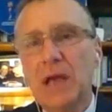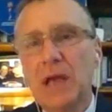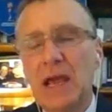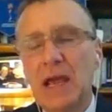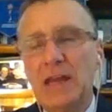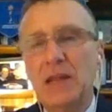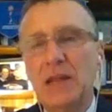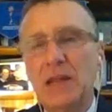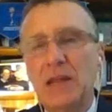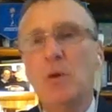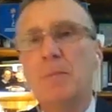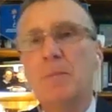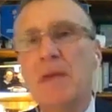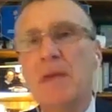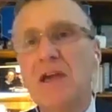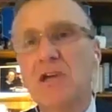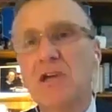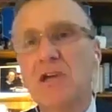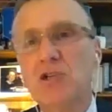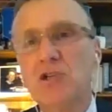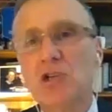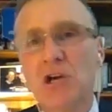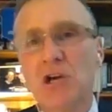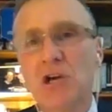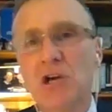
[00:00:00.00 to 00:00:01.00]
And then we make a
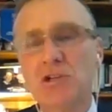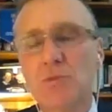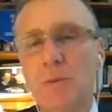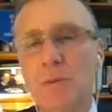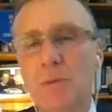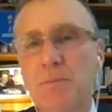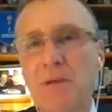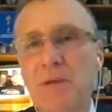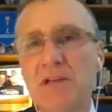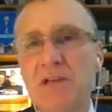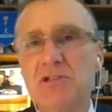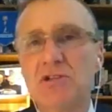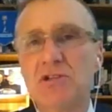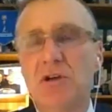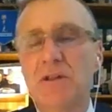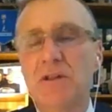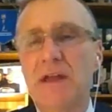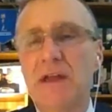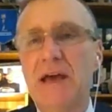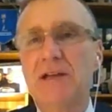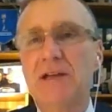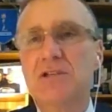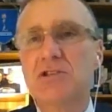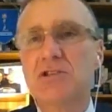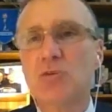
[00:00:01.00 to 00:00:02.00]
judgment based on
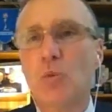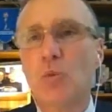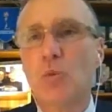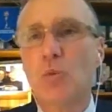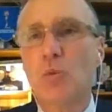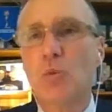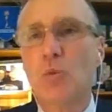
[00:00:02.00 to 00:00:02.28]
that as to what